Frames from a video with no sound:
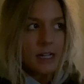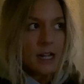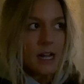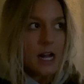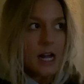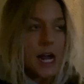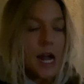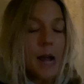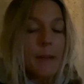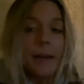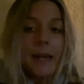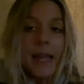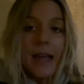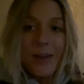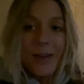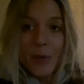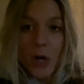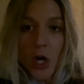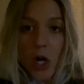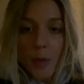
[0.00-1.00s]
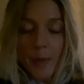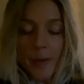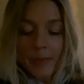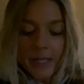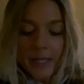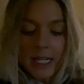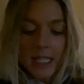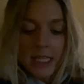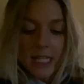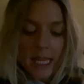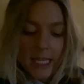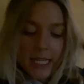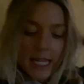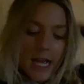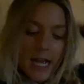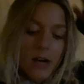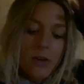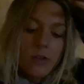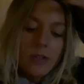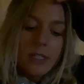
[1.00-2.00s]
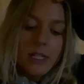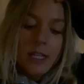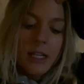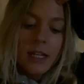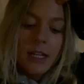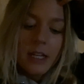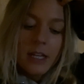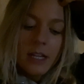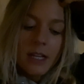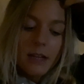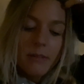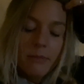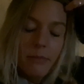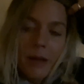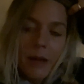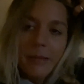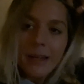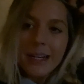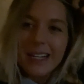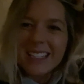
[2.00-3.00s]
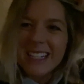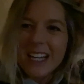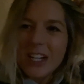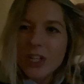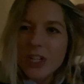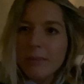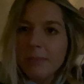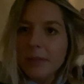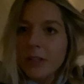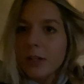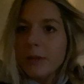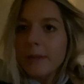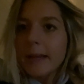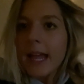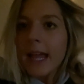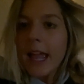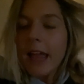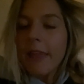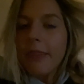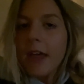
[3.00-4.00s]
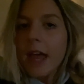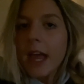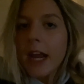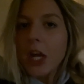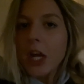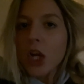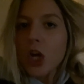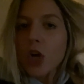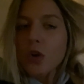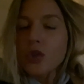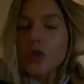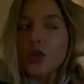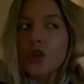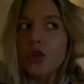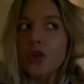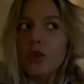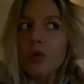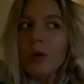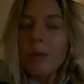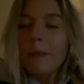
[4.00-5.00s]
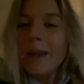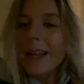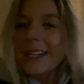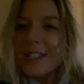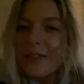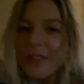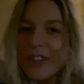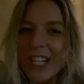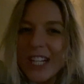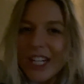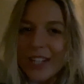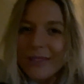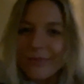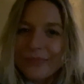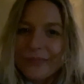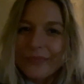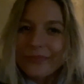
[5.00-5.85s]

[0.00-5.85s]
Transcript: Um, now I'm home. I'm letting Lolly out. Probably gonna touch up a little bit and then go to Ben's for dinner.